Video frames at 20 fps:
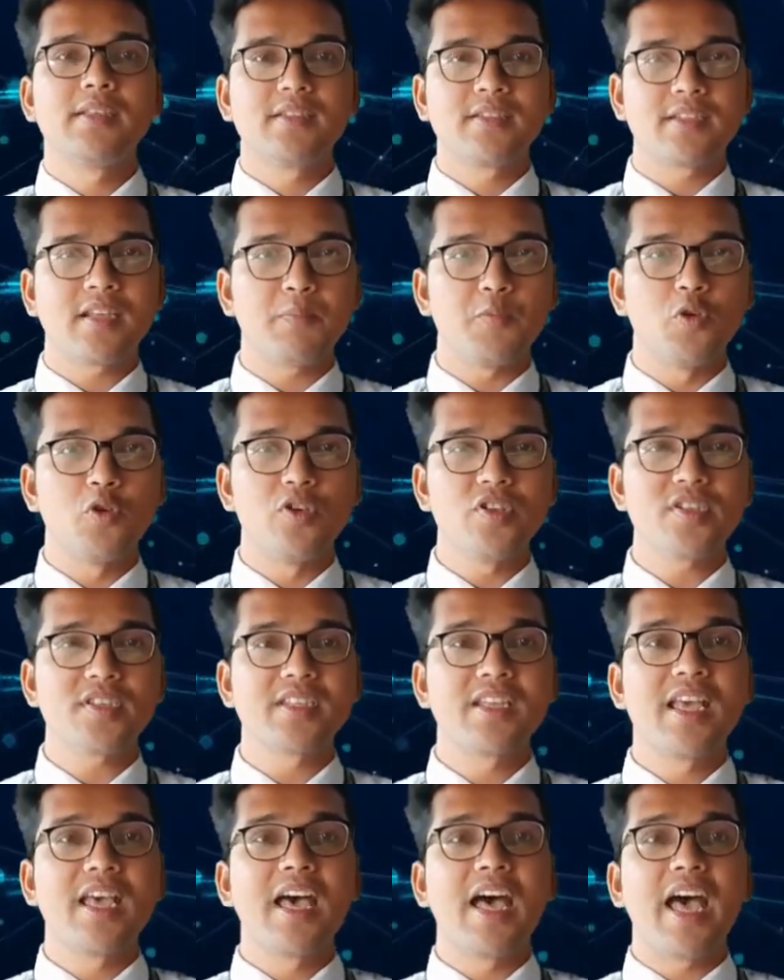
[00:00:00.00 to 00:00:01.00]

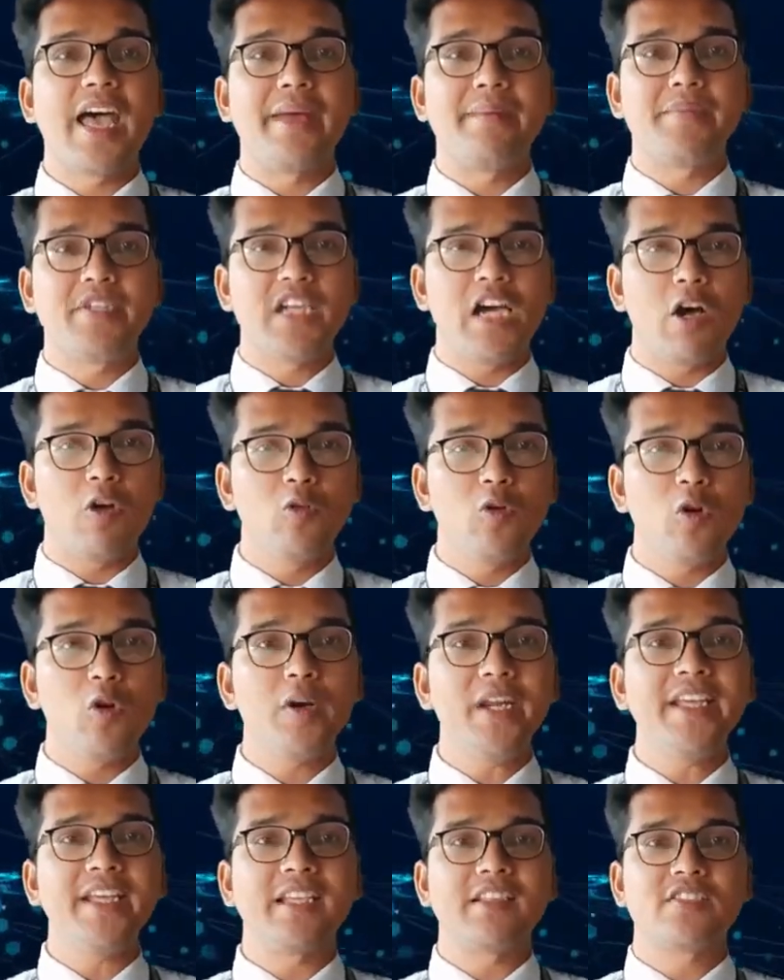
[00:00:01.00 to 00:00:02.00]
Suppose I am
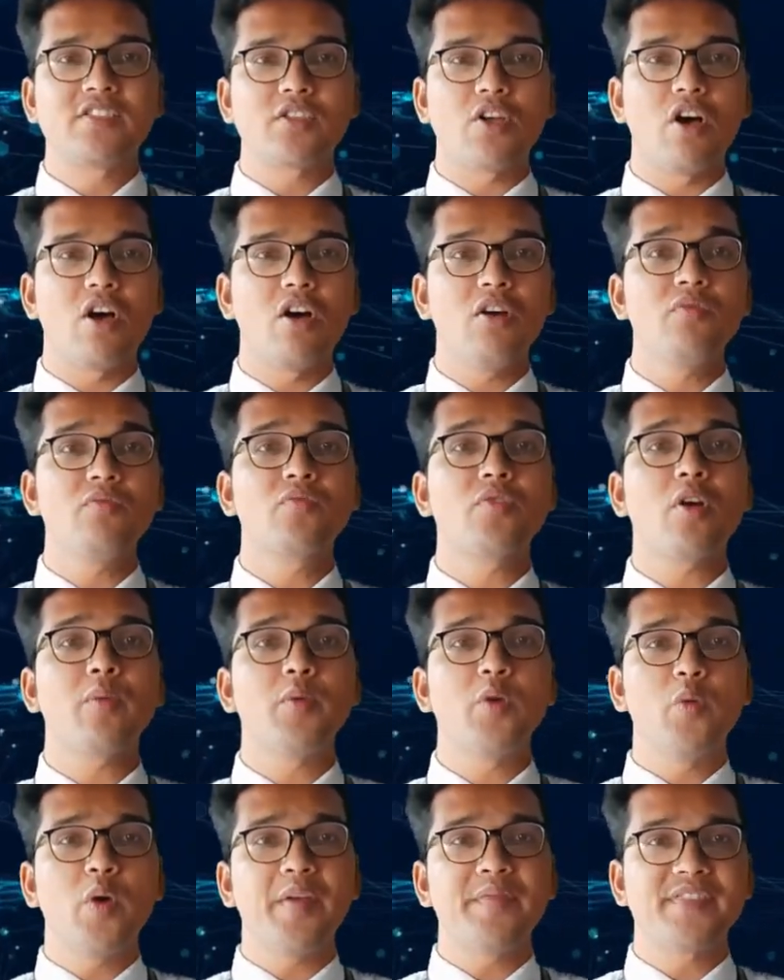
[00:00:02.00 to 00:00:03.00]
downloading a song
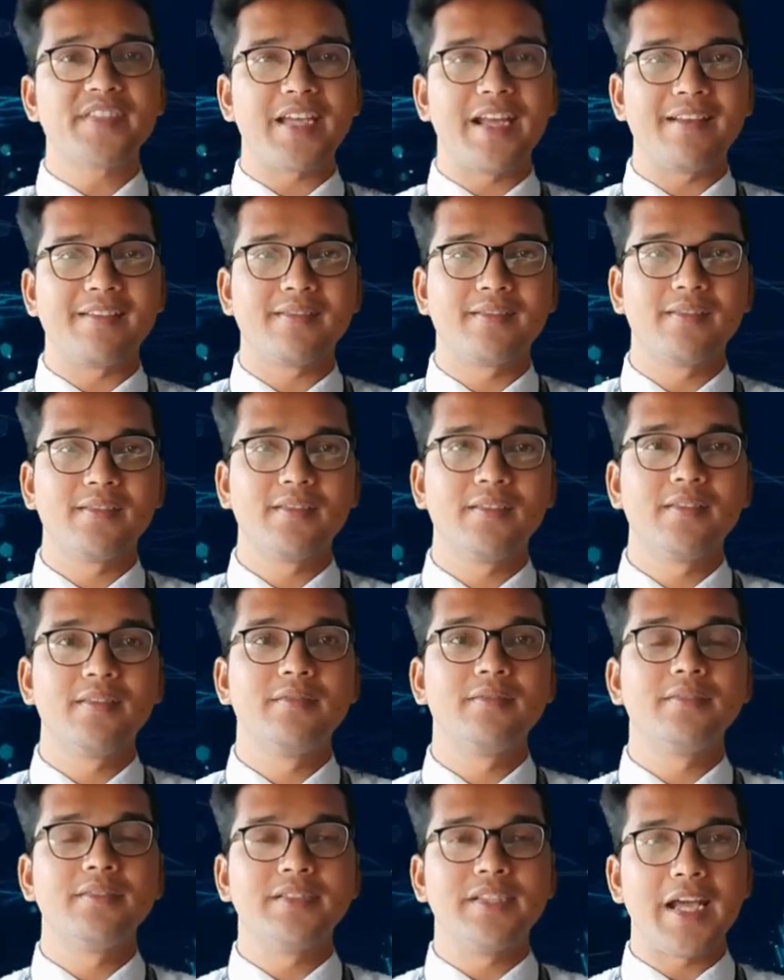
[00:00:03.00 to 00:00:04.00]
from a website.
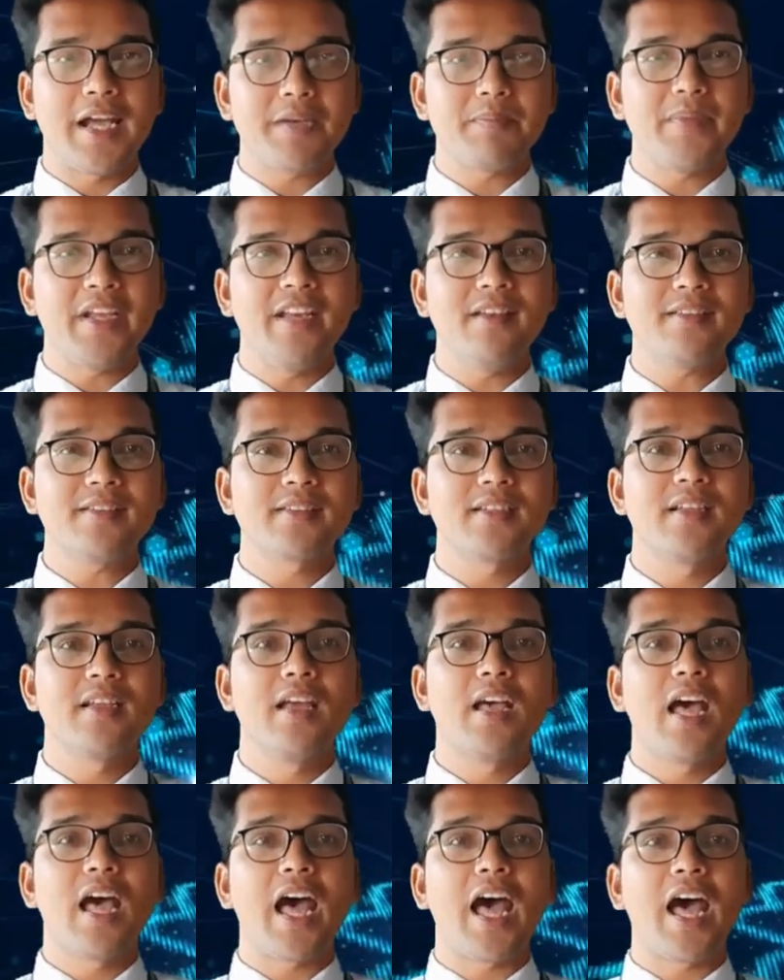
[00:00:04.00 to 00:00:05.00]
That means
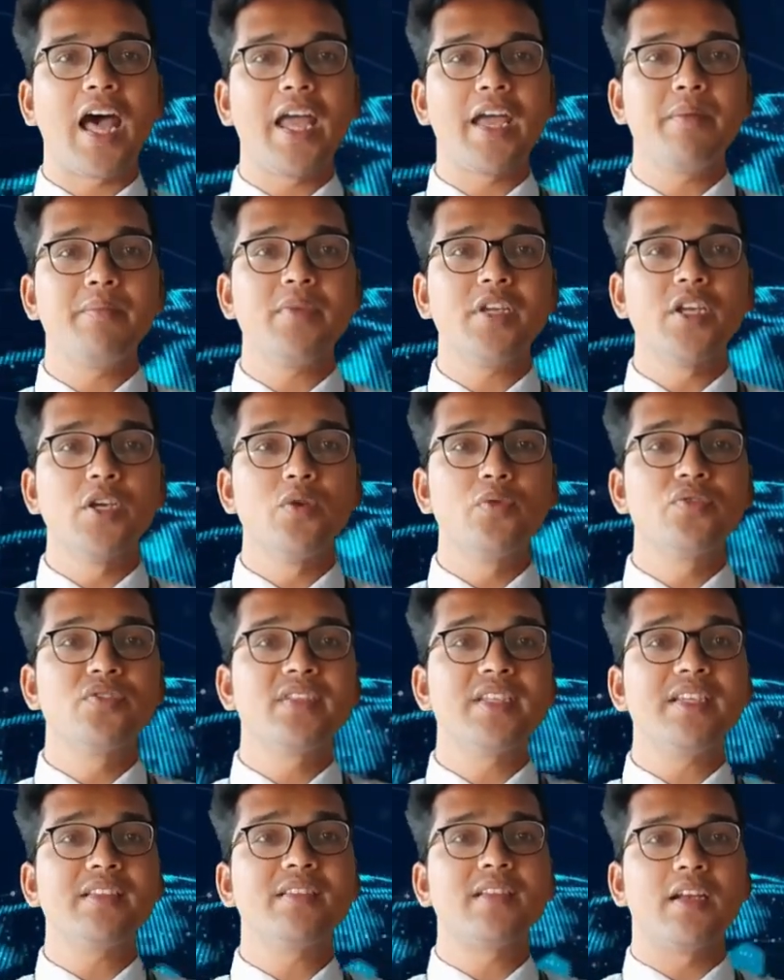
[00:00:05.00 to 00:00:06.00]
I am
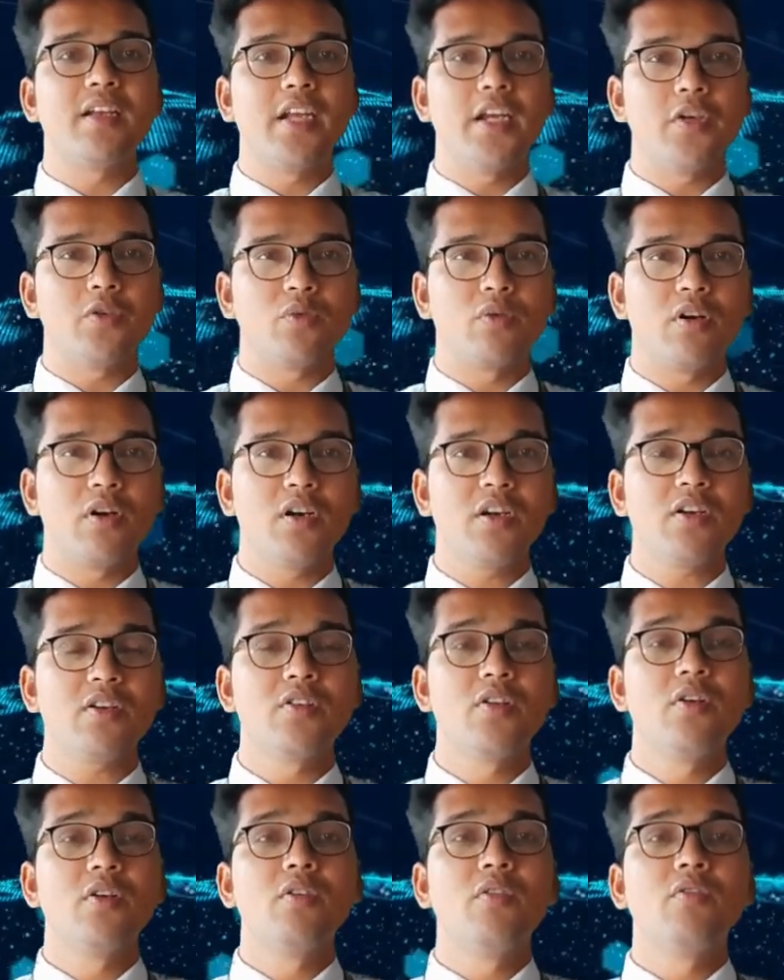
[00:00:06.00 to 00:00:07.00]
using the network
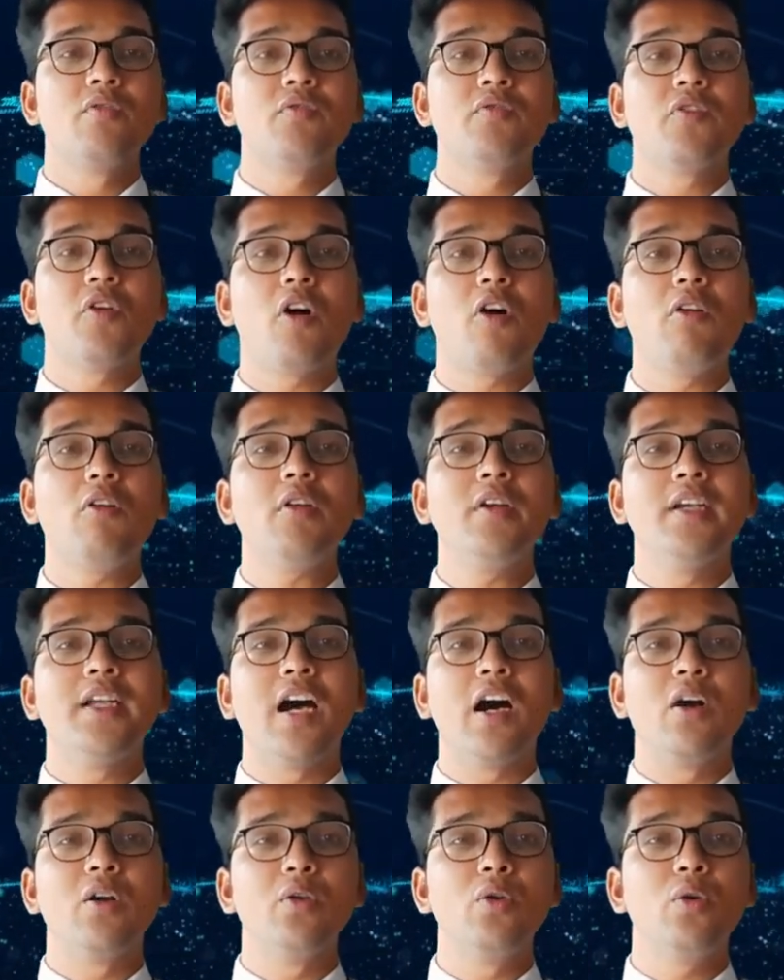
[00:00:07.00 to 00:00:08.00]
for
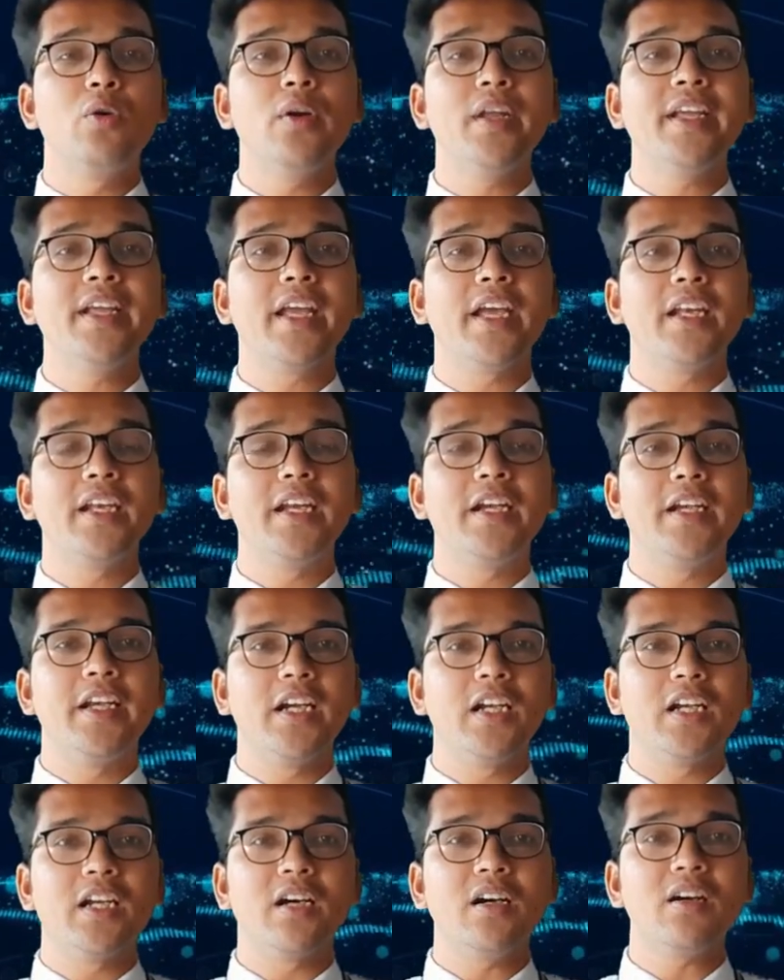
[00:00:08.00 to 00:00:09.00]
downloading any
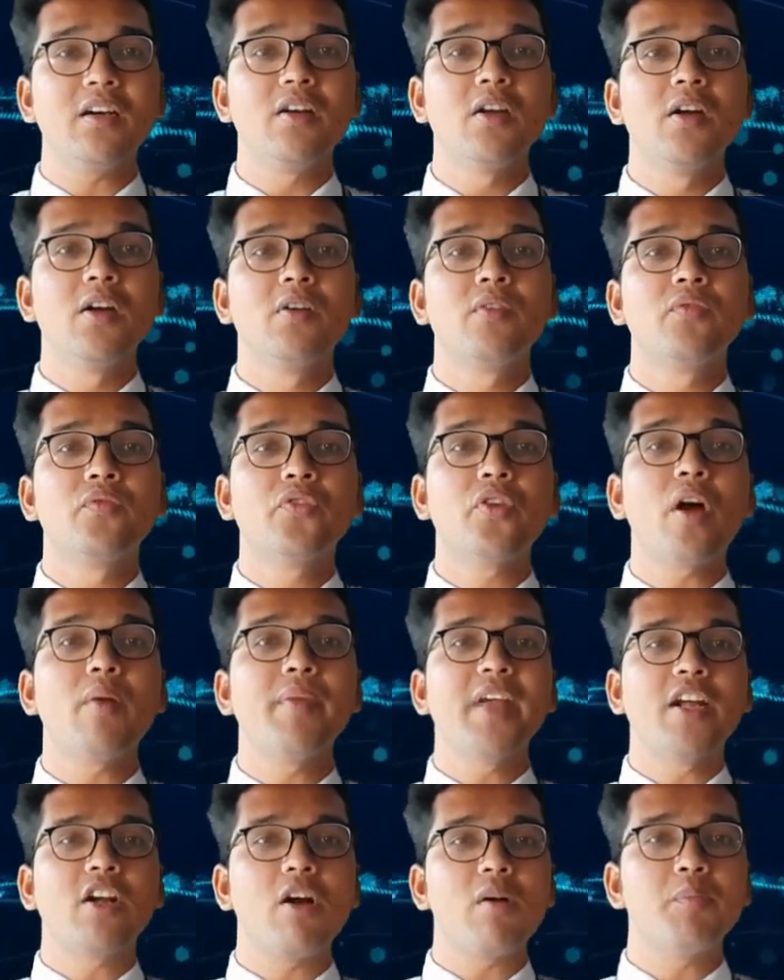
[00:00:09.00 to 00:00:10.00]
data
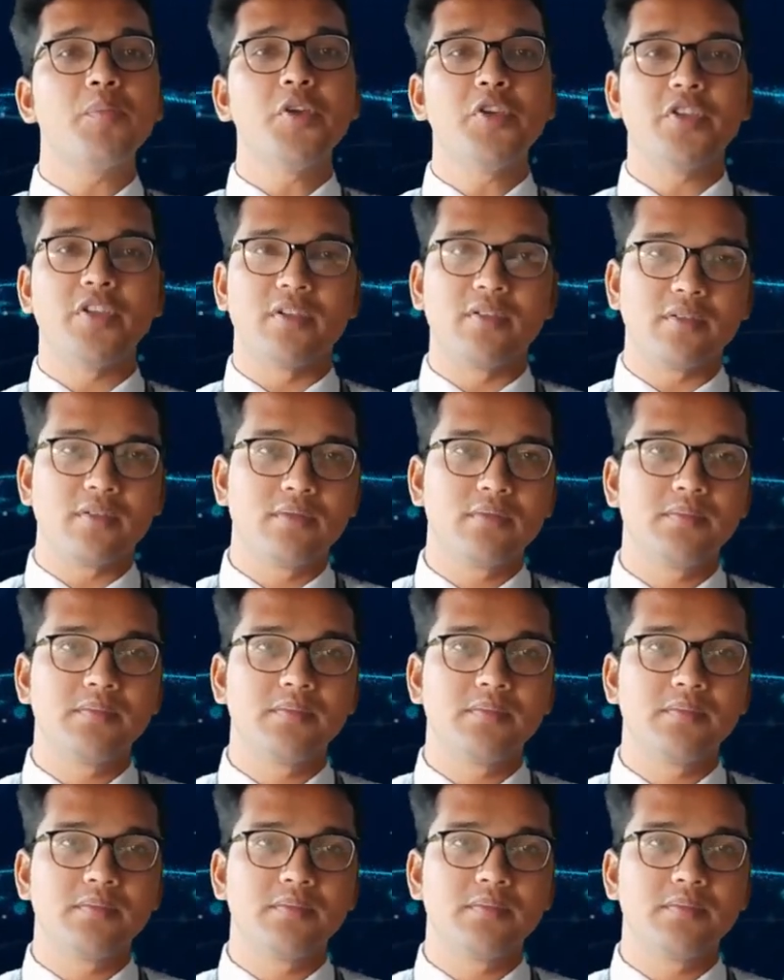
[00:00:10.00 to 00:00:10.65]
from a computer.